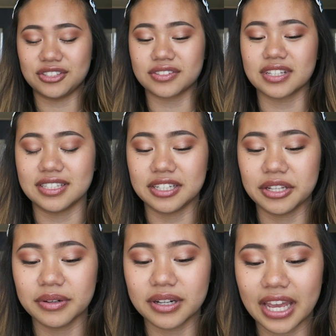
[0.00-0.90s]
just
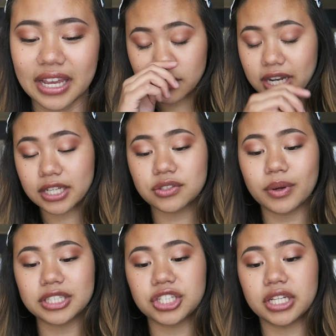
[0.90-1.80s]
continue, okay. The next
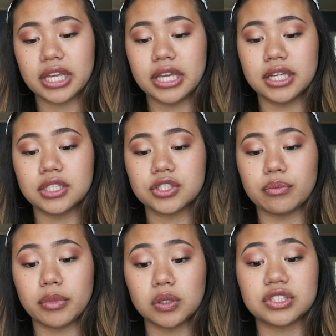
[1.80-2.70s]
question is
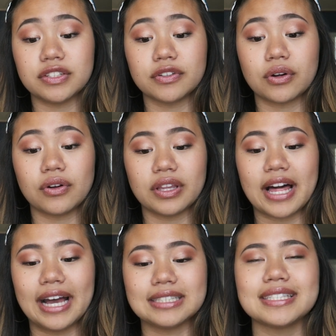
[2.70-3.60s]
most difficult
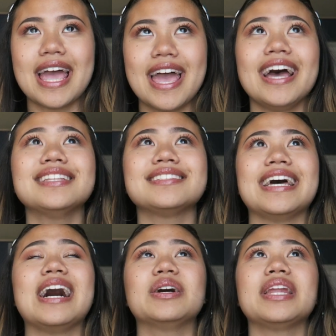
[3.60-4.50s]
class. Hands
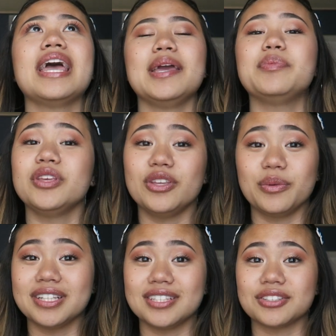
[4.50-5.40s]
down, AP
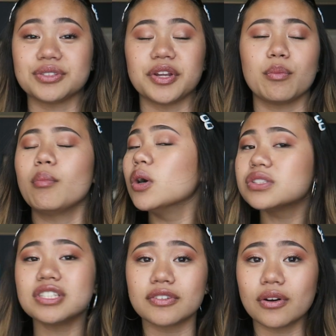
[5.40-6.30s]
US History,
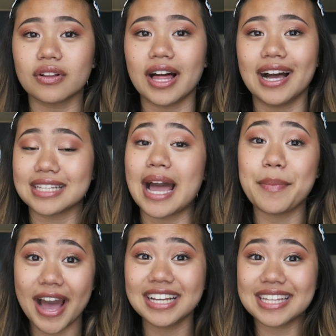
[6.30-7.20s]
most difficult class. I
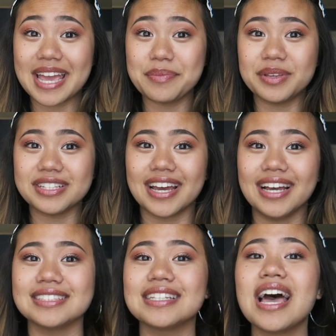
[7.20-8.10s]
passed the AP
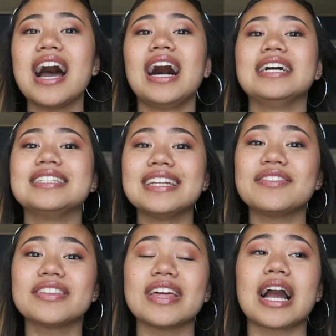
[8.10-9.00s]
test. I did
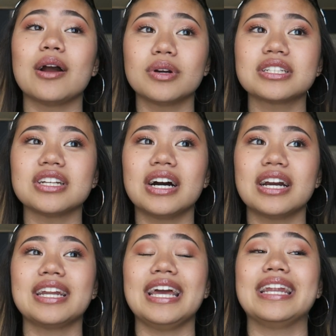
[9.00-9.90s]
everything, I worked
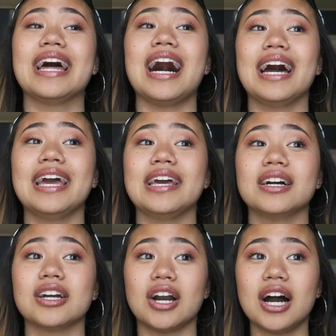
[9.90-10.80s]
hard, and
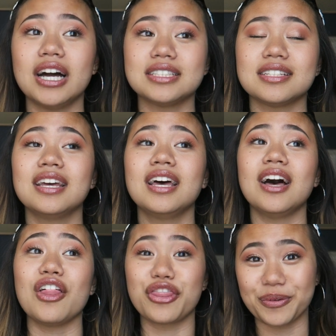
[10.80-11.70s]
I got
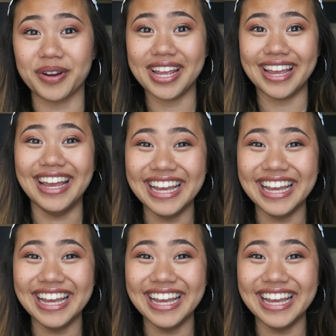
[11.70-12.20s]
a three.